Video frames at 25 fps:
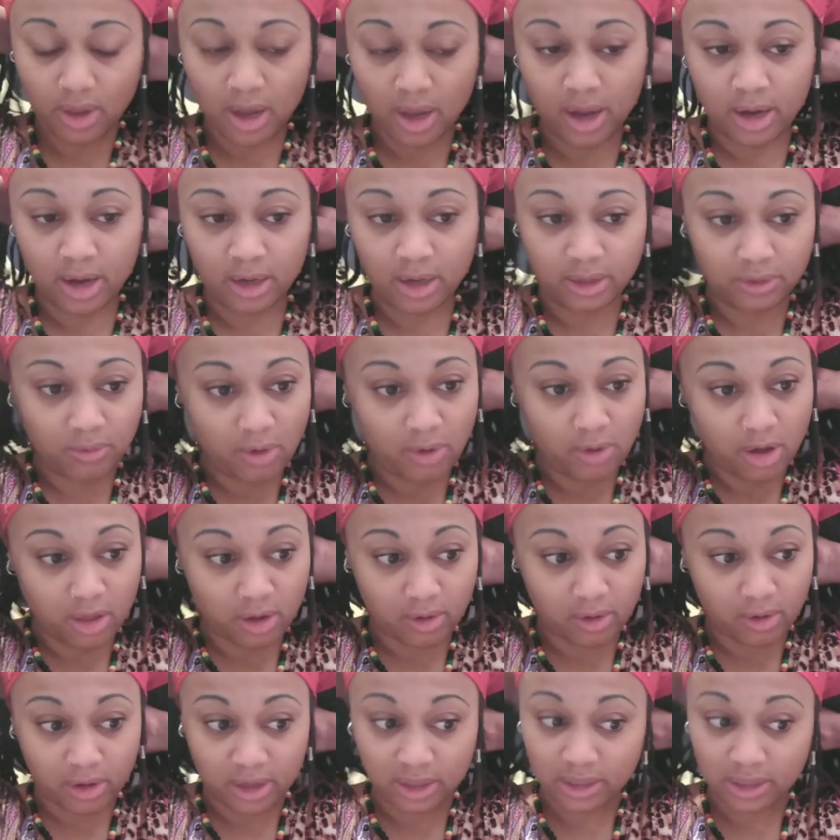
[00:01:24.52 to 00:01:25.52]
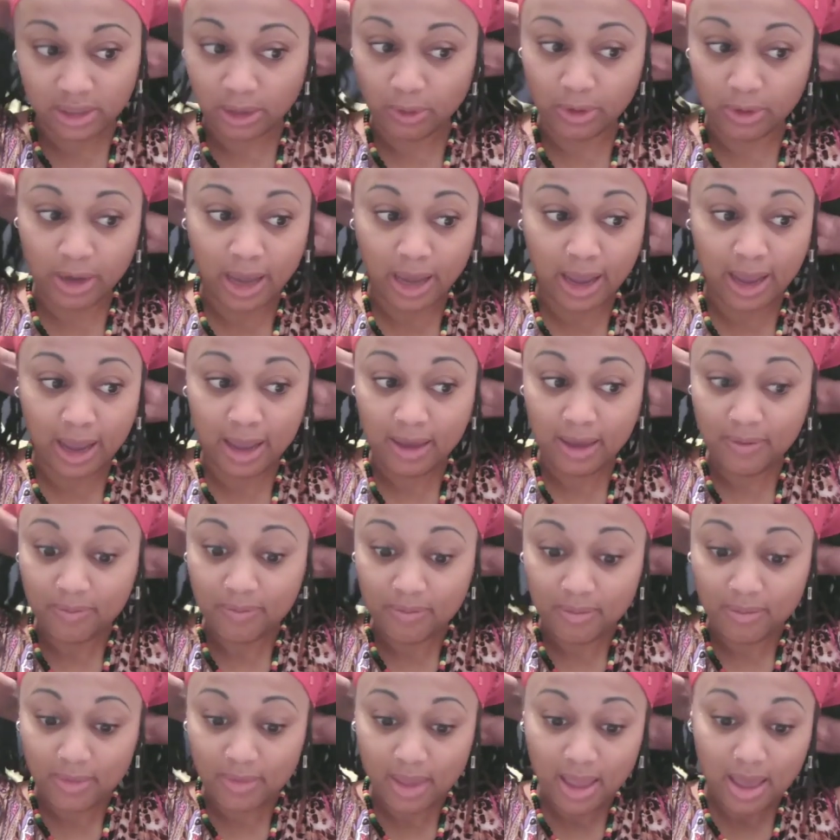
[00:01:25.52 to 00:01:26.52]
and as well. It's okay
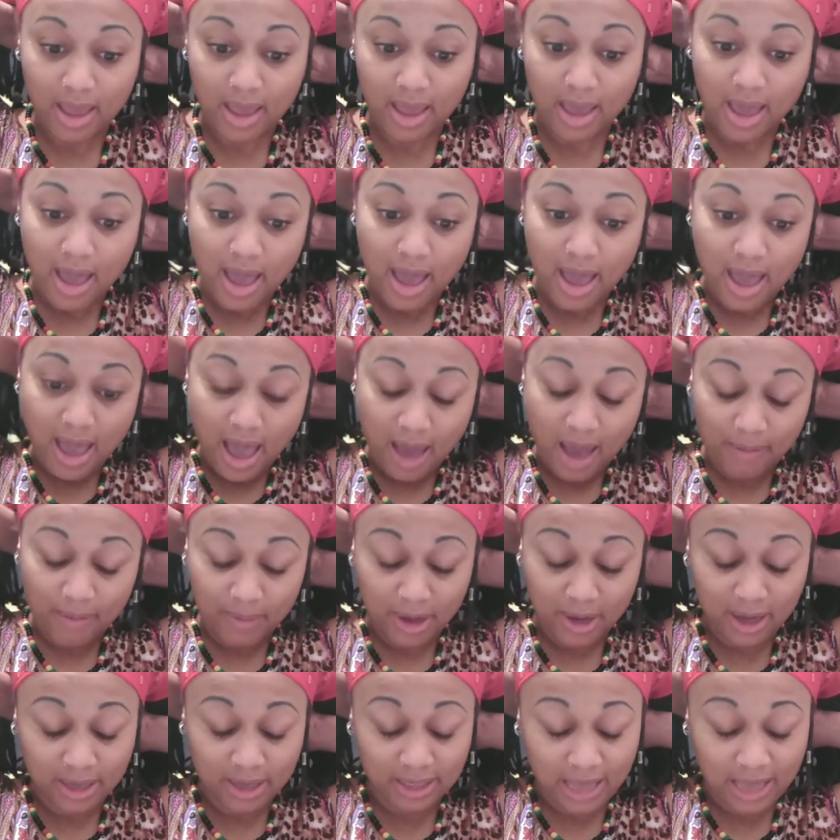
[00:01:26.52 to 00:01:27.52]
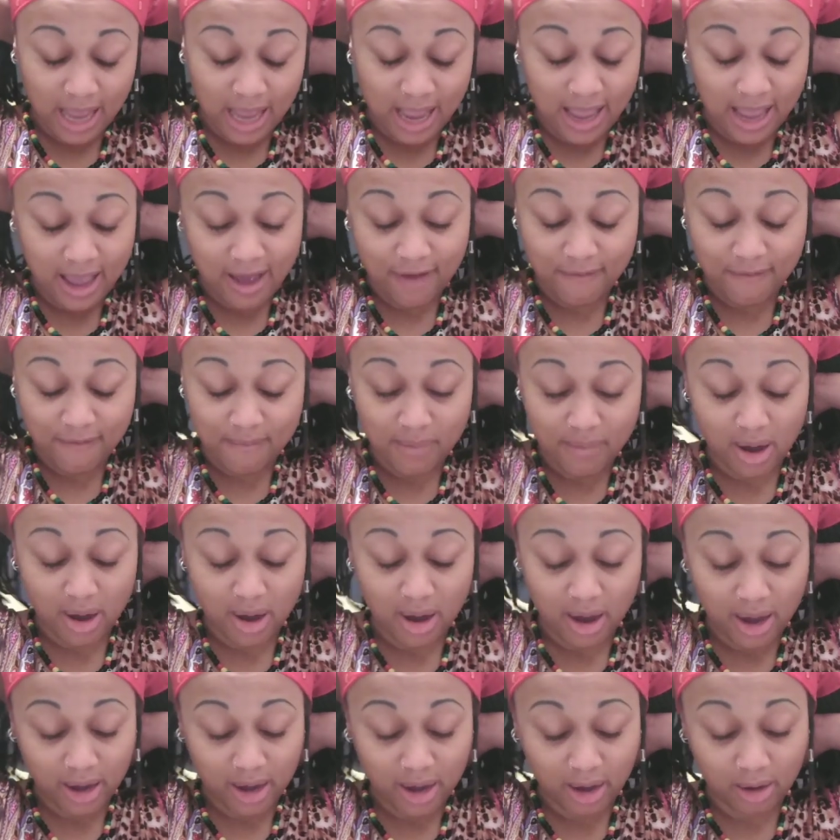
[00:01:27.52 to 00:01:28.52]
because I have
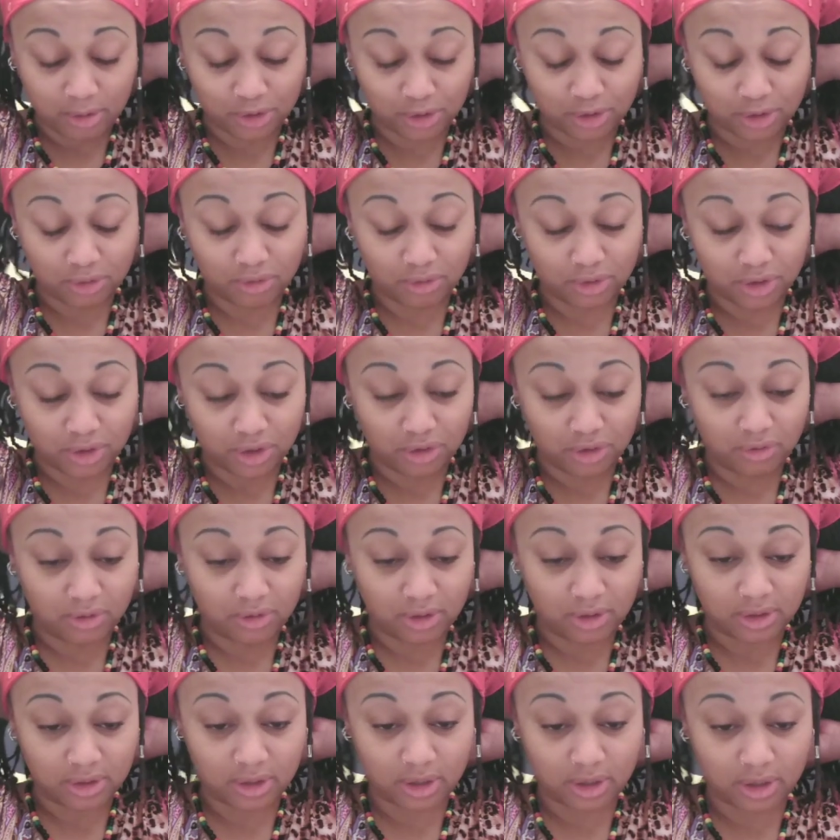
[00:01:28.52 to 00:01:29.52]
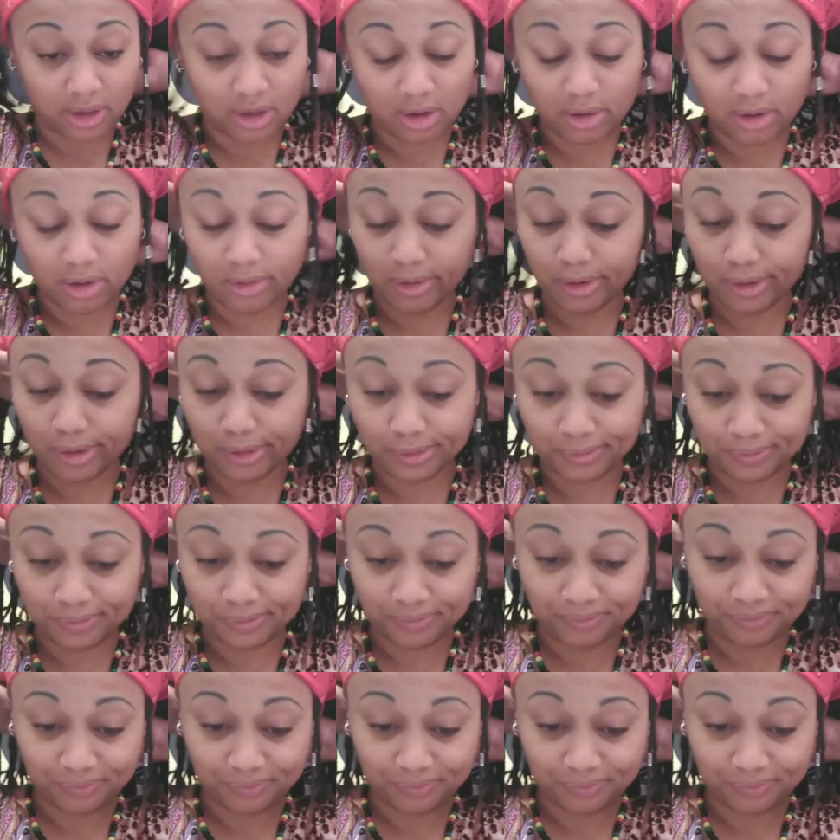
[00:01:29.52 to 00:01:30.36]
mine. I'll show it to you in a second. Hold on.